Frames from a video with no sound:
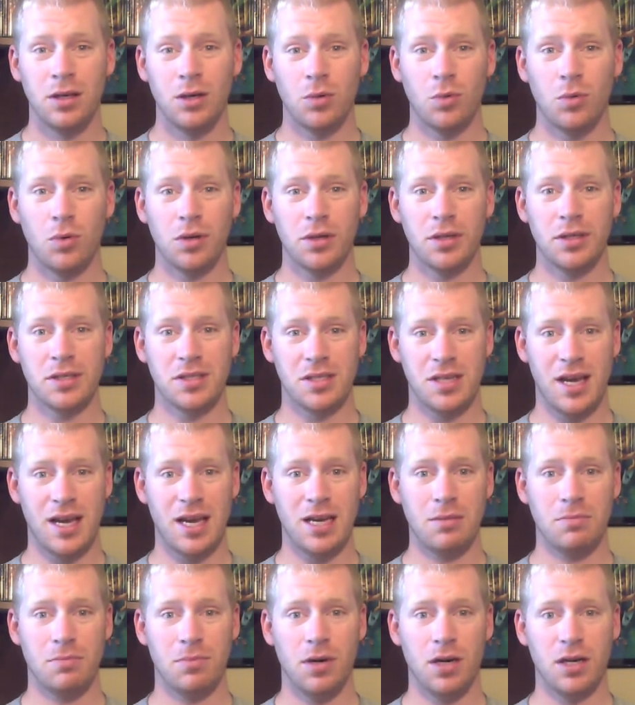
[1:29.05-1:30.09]
was
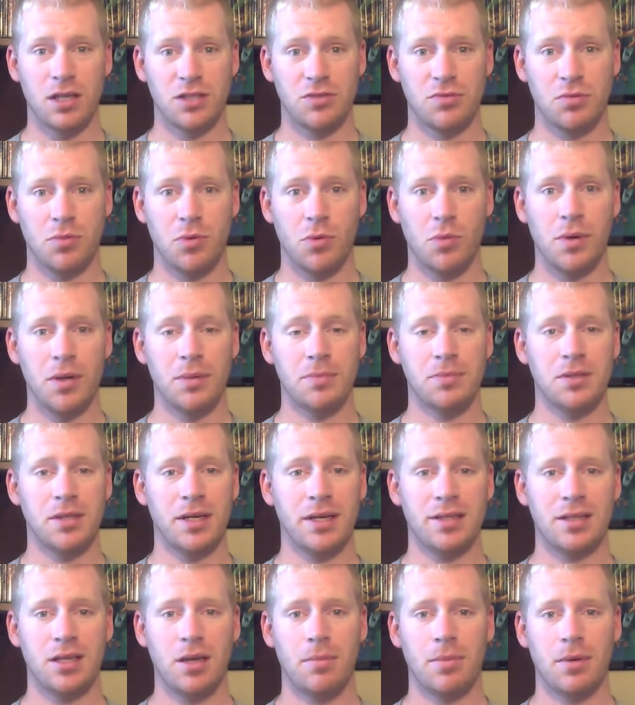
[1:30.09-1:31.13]
$8 from a
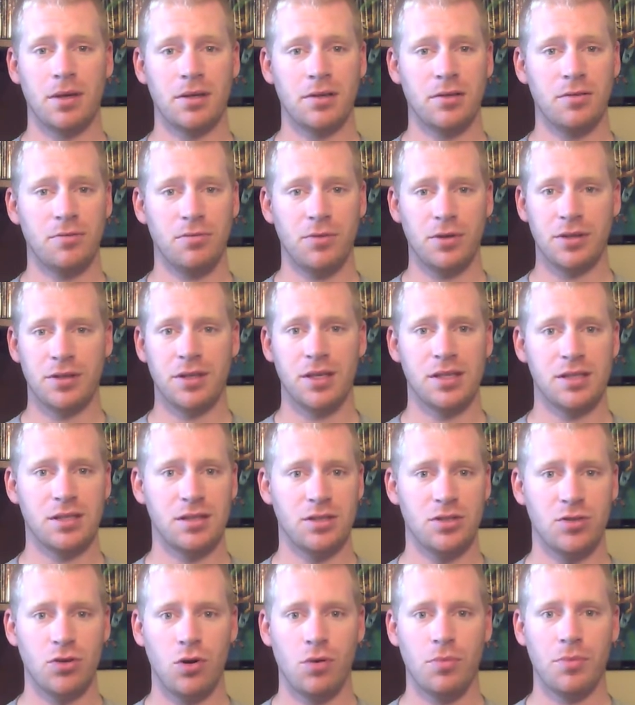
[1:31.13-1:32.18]
website that my good friend
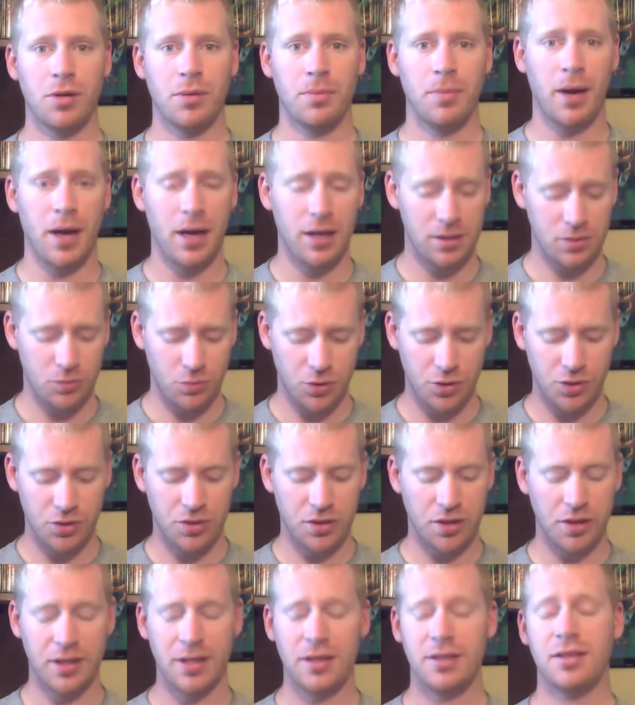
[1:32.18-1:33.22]
Dustin told me about, where you
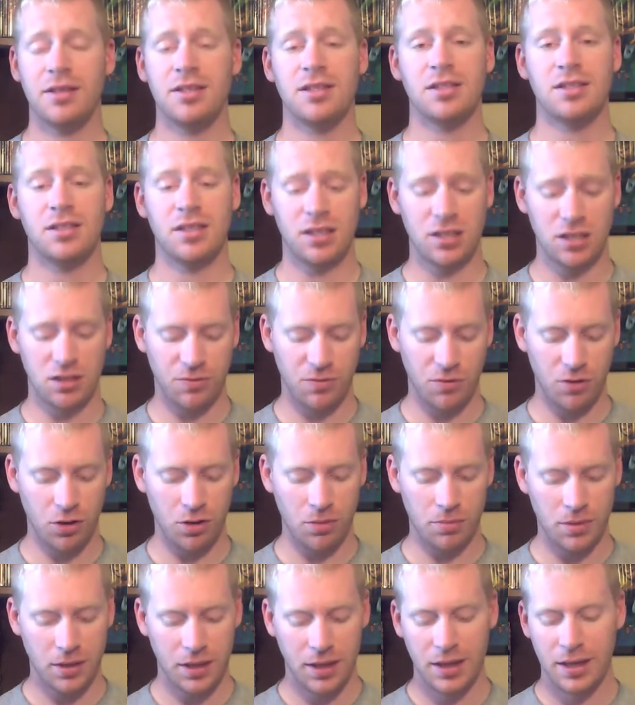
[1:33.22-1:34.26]
could get these things
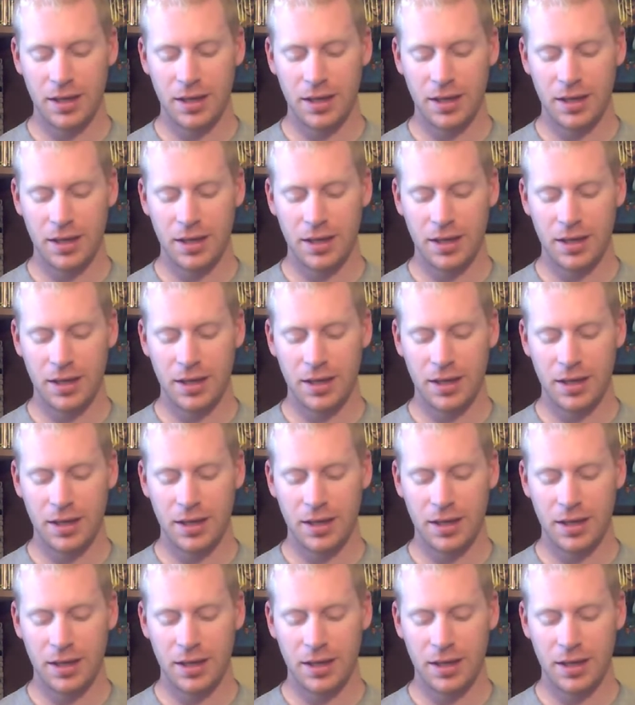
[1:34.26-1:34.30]
from.